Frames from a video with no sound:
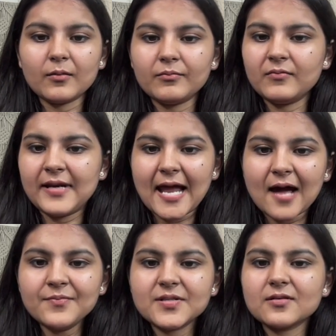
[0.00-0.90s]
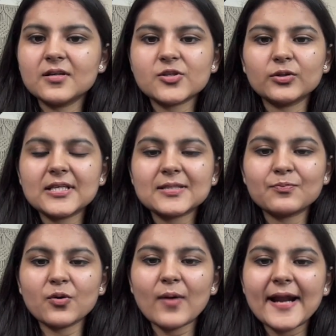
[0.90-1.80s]
Labs. So this
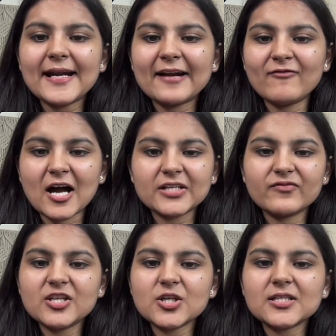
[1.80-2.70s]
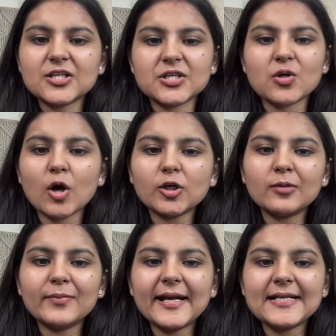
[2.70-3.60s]
provide advanced features such as
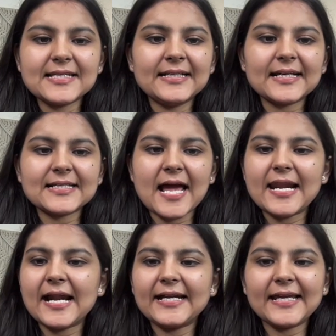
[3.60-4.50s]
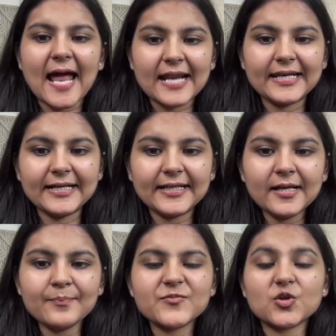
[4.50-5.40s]
autocomplete, syntax highlighting, and linting.
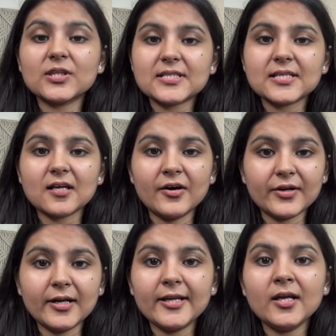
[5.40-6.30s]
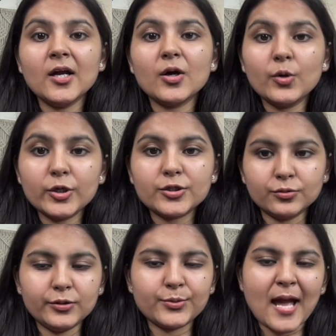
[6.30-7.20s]
So this is a really good tool
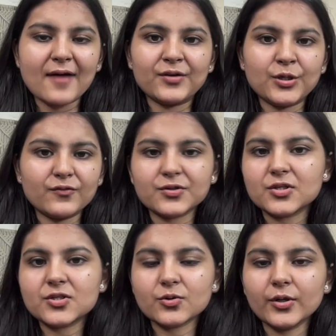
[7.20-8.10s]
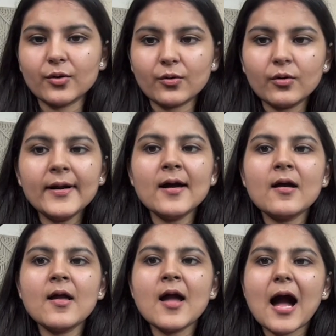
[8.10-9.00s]
to have in your Visual Studio Code.
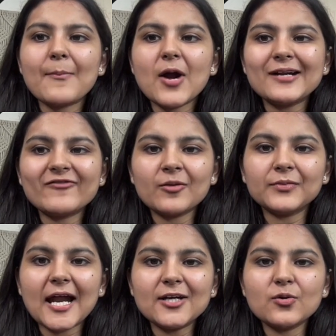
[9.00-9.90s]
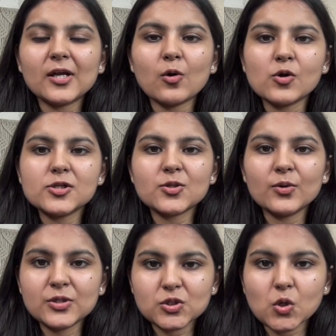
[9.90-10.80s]
Apart from that, you can also
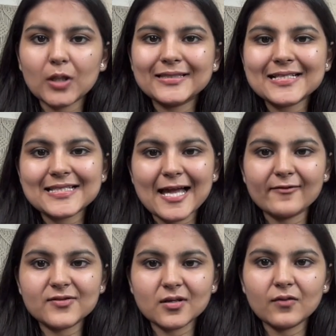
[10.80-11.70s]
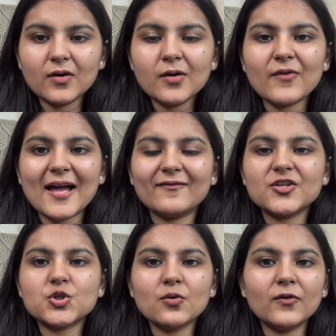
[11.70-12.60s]
install this live server by which
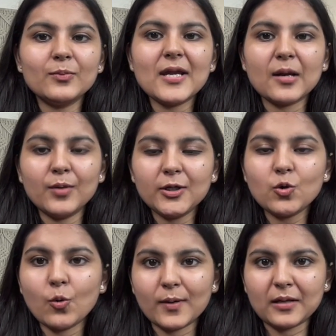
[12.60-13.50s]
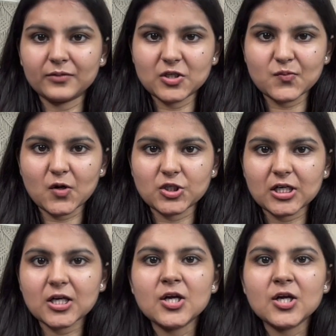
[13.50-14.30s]
you would be able to open up this project.